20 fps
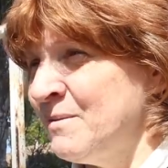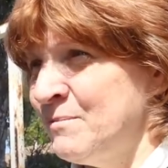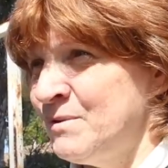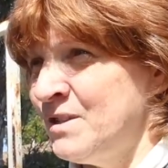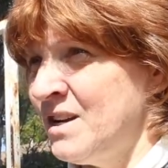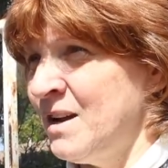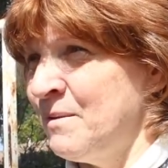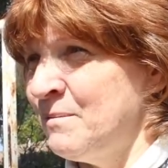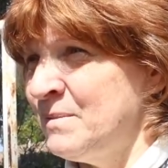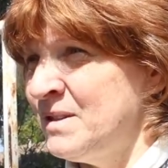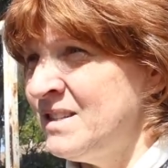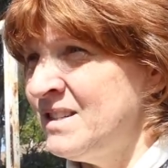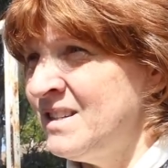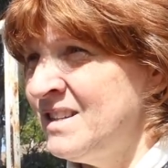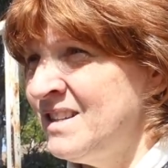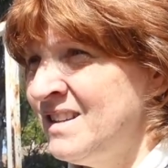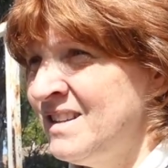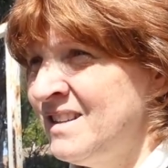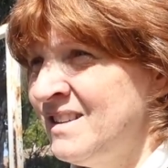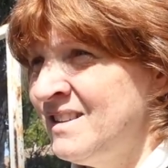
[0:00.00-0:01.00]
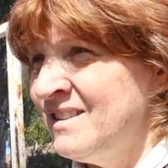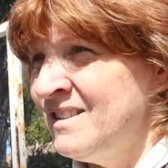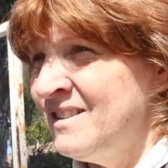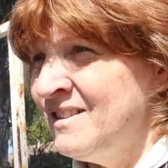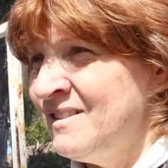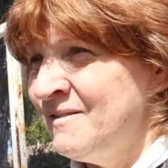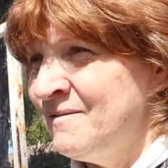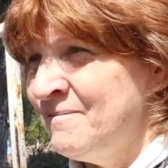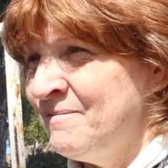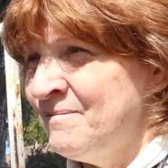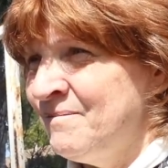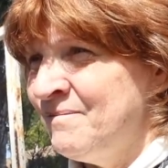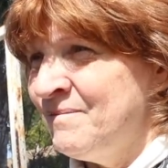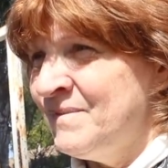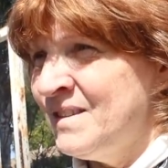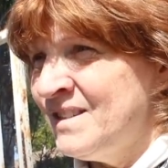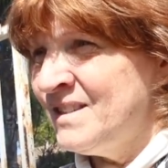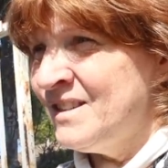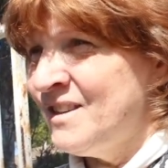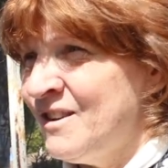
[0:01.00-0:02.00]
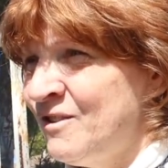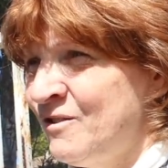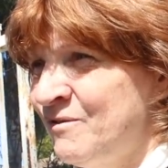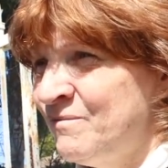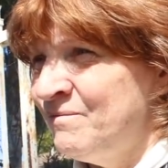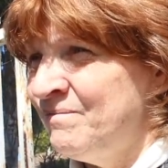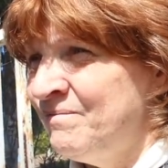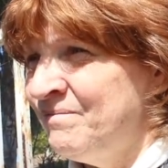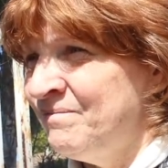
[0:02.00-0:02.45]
sometimes. Yeah. So I should